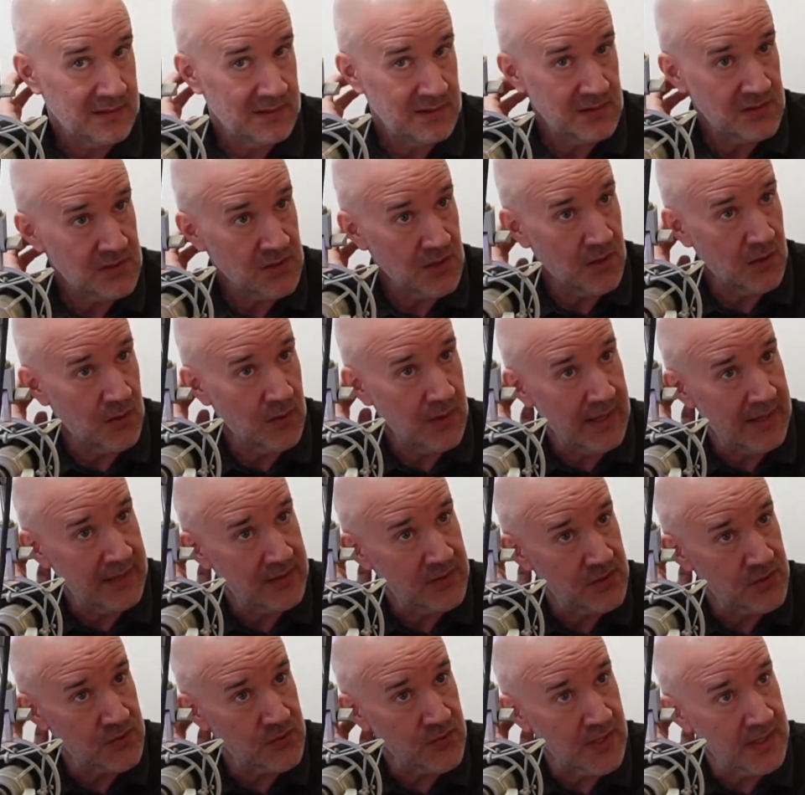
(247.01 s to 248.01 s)
So I
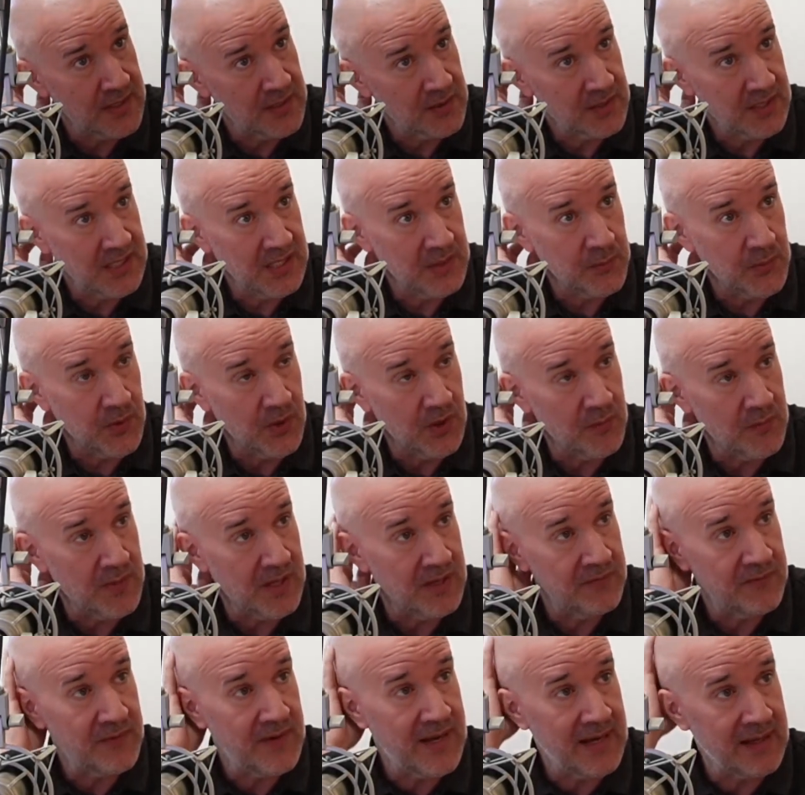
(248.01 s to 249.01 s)
just try to keep all
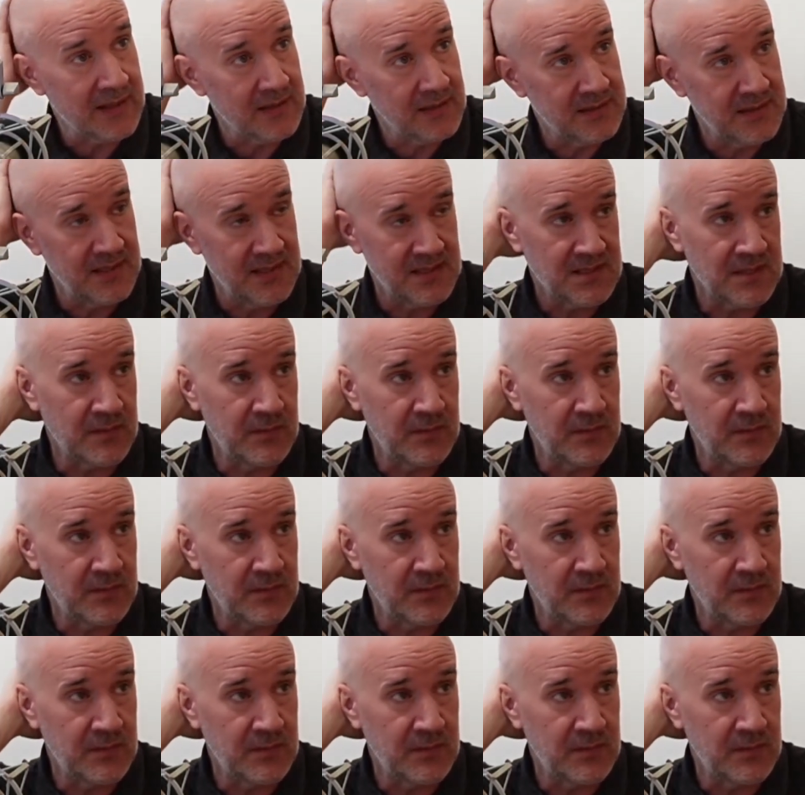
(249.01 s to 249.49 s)
my faculties.